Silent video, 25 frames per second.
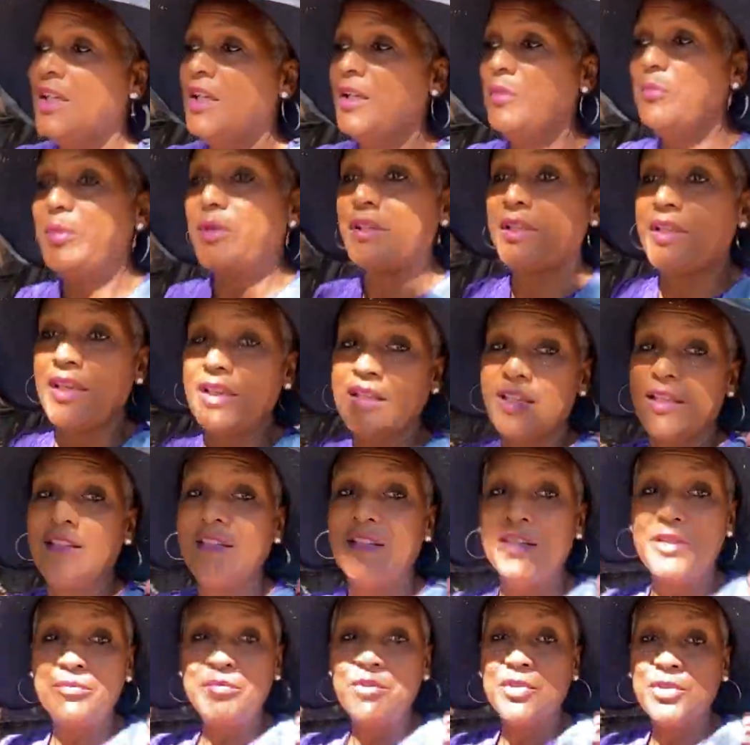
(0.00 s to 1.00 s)
but getting
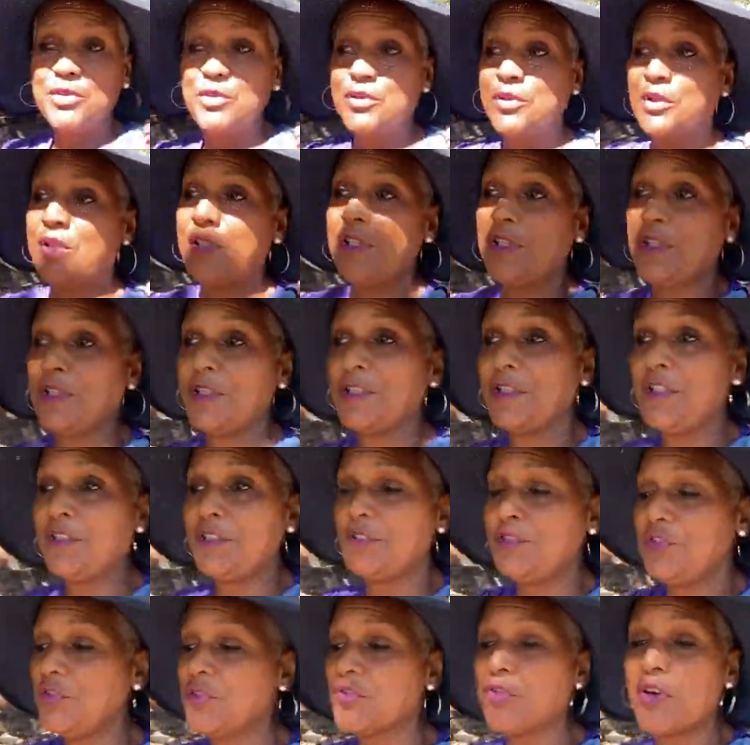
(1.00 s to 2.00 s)
them to a
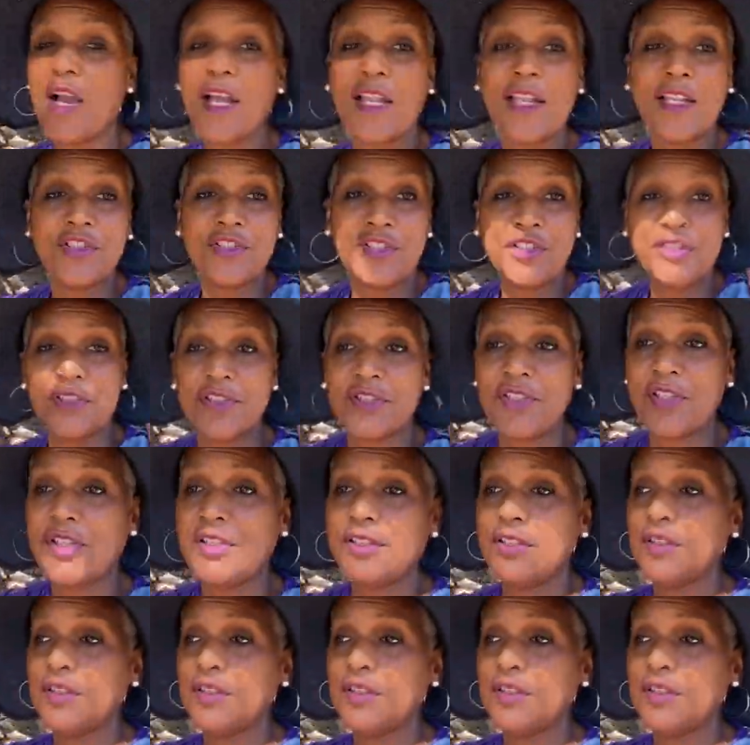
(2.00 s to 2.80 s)
neurologist.